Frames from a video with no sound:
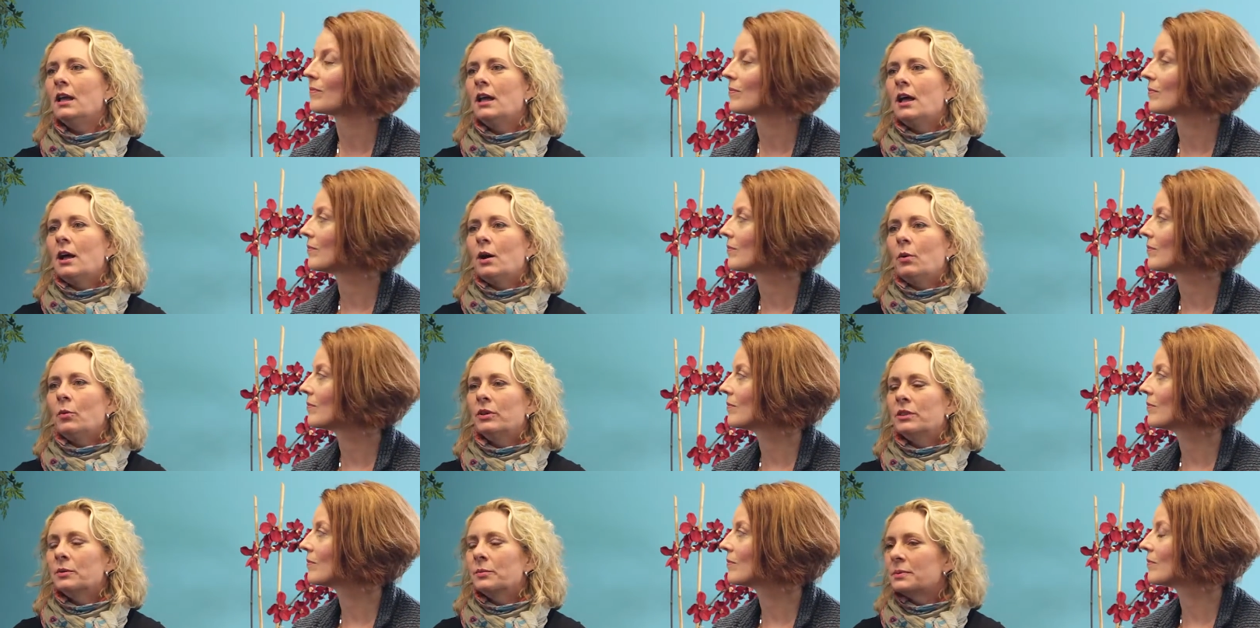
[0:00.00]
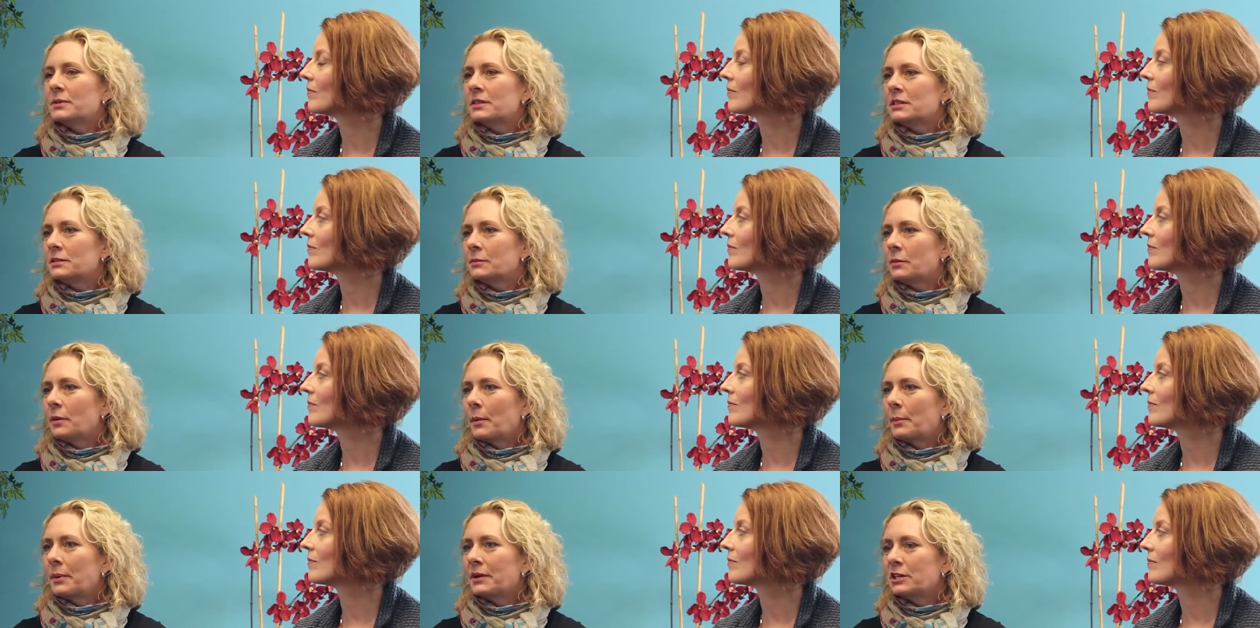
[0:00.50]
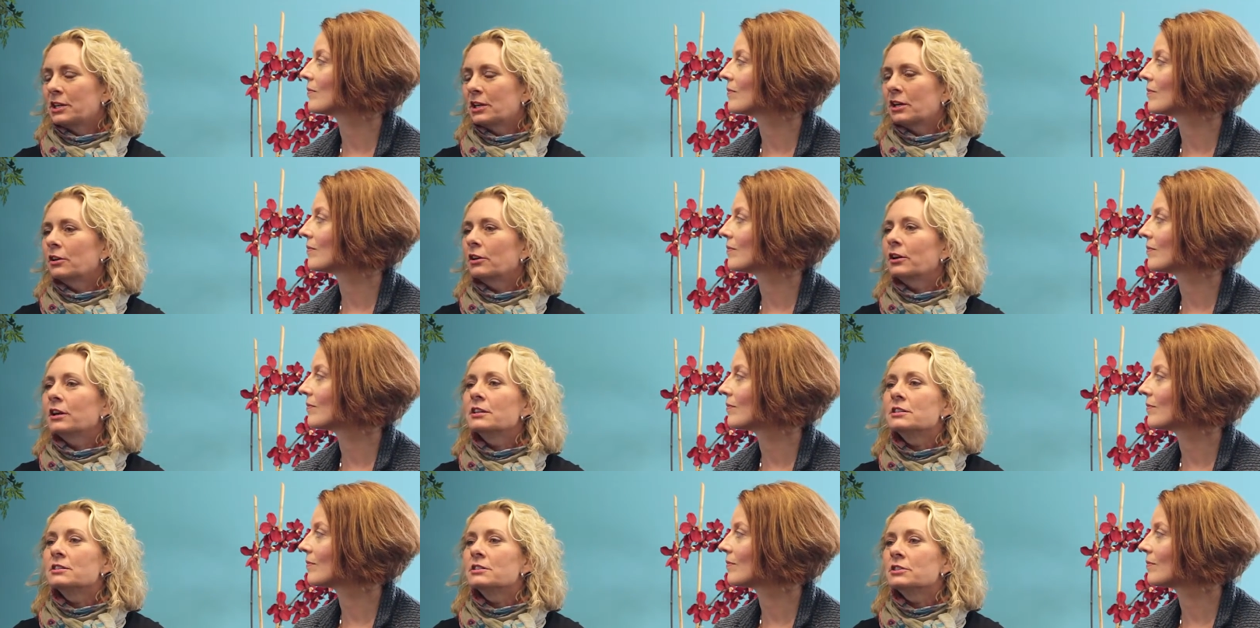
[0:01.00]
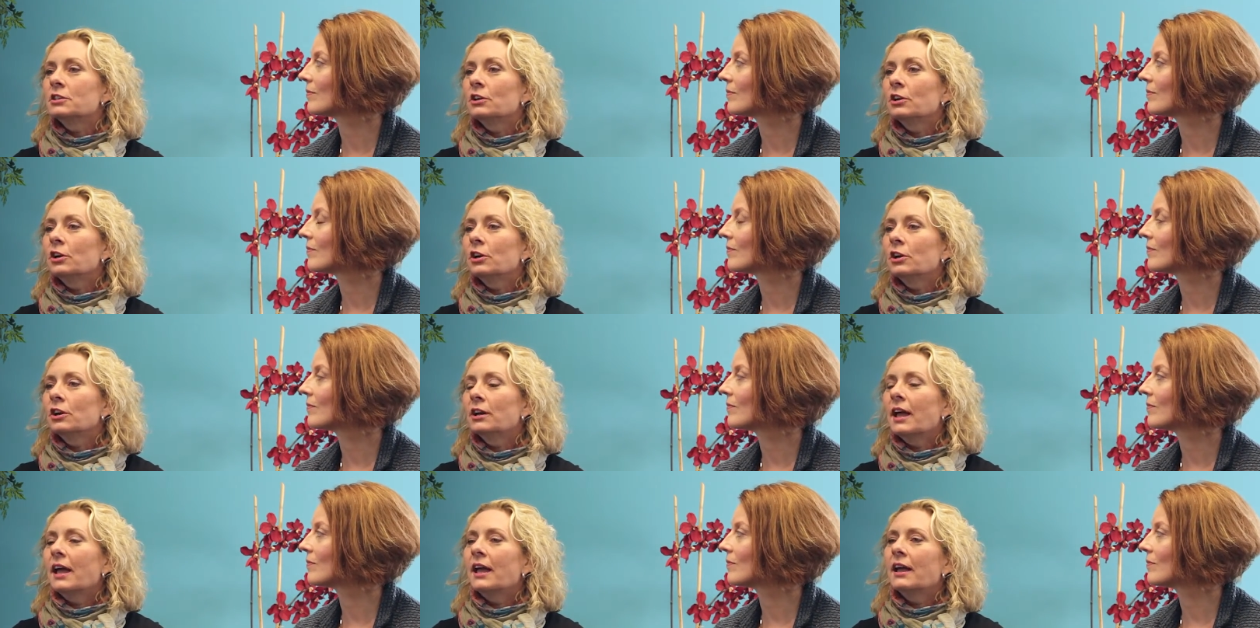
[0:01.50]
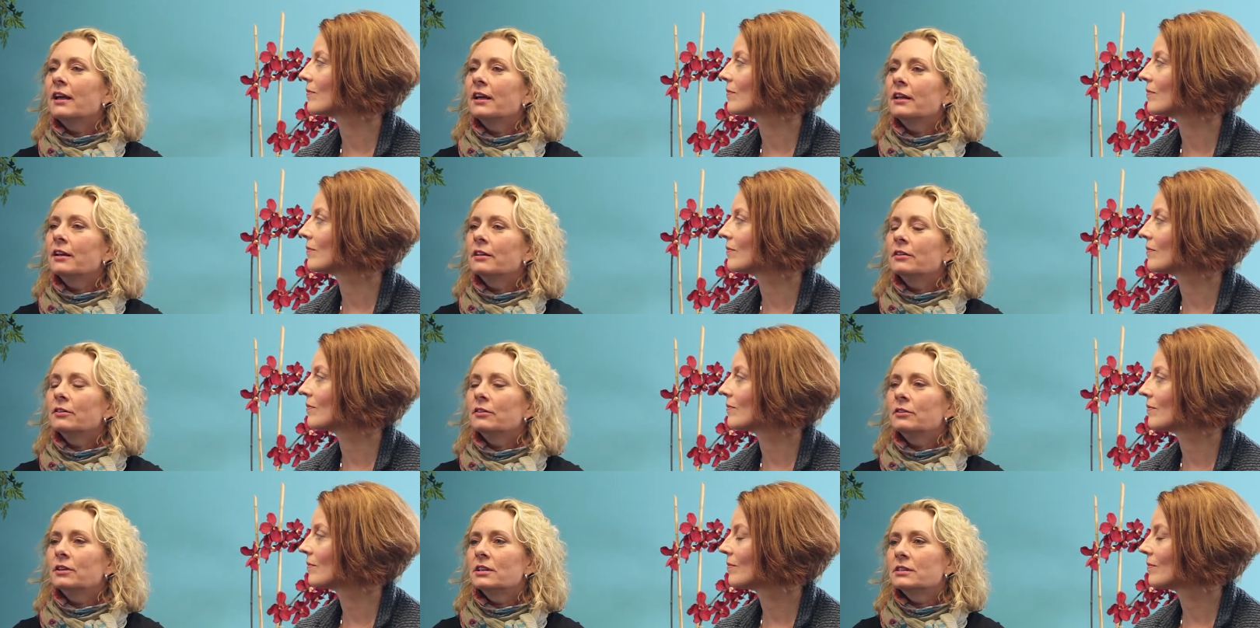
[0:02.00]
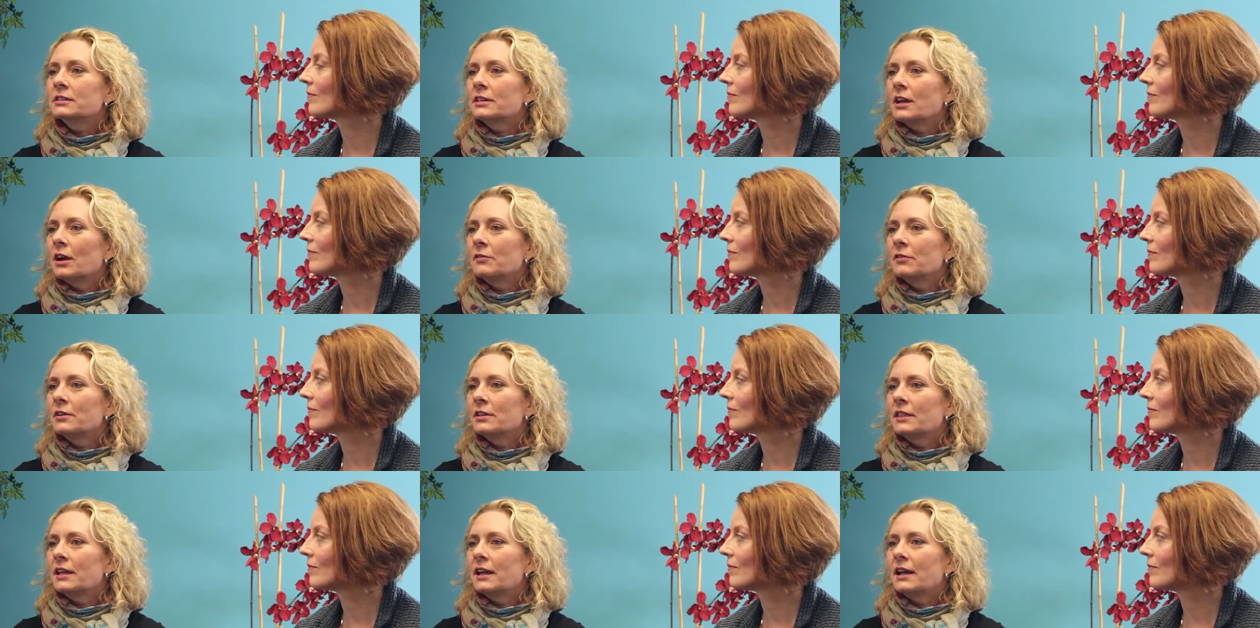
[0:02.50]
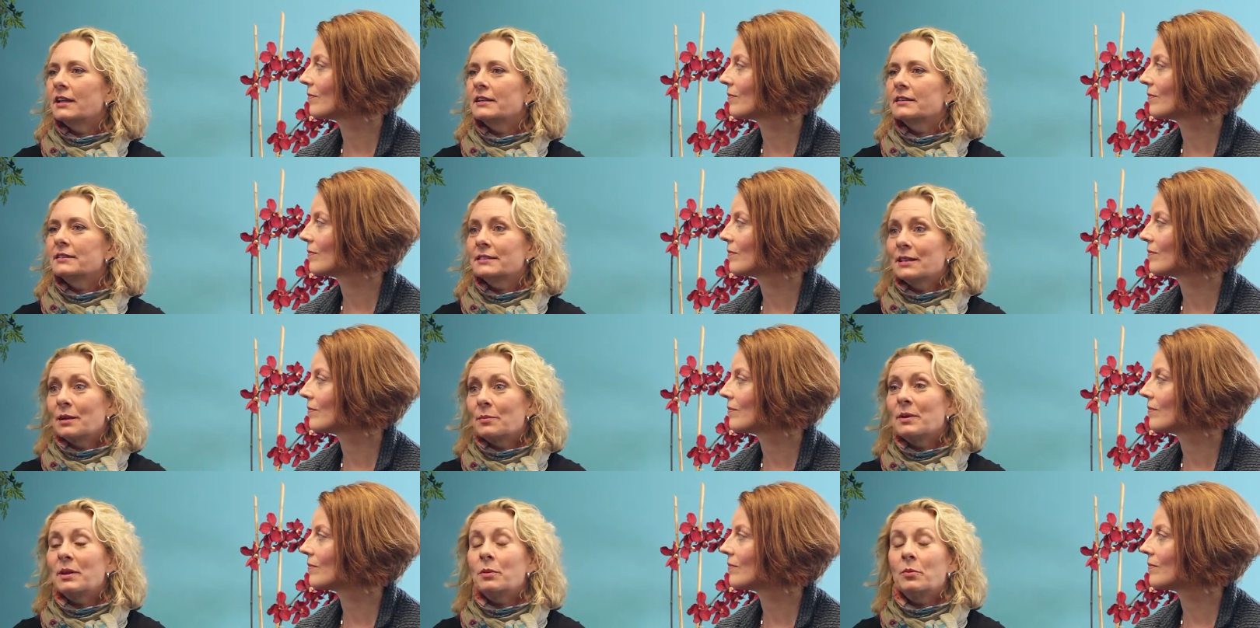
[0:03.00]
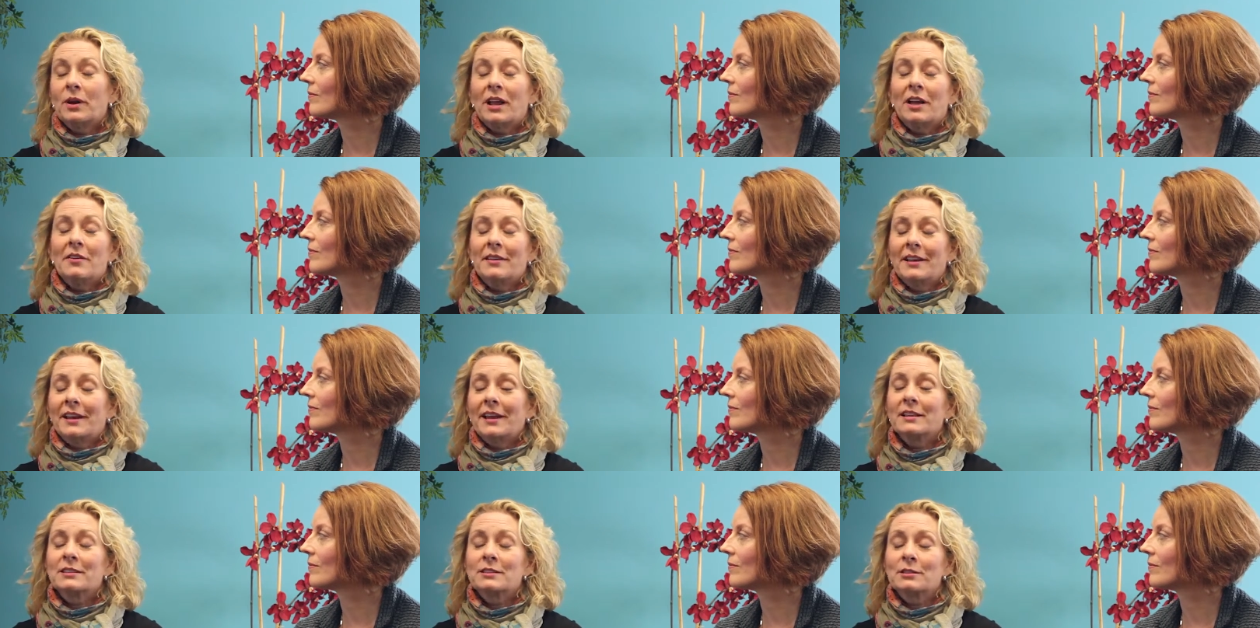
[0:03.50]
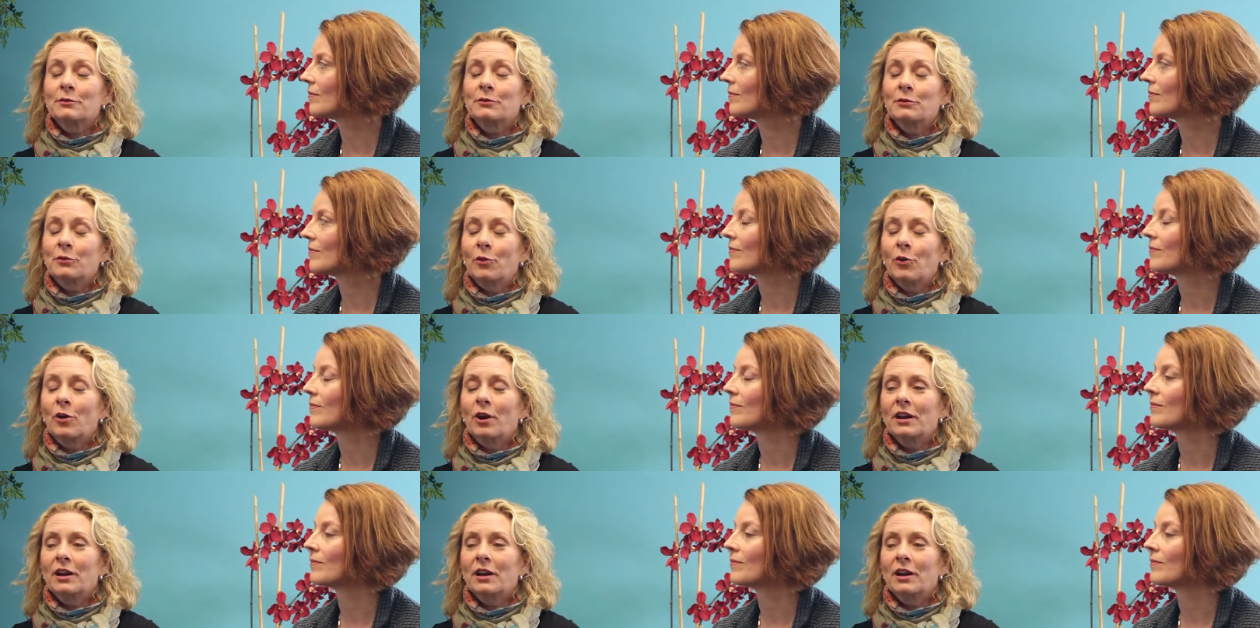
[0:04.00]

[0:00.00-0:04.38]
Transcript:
Speaker 1: with a, a, particular concern and discovered that somebody would have an answer for it.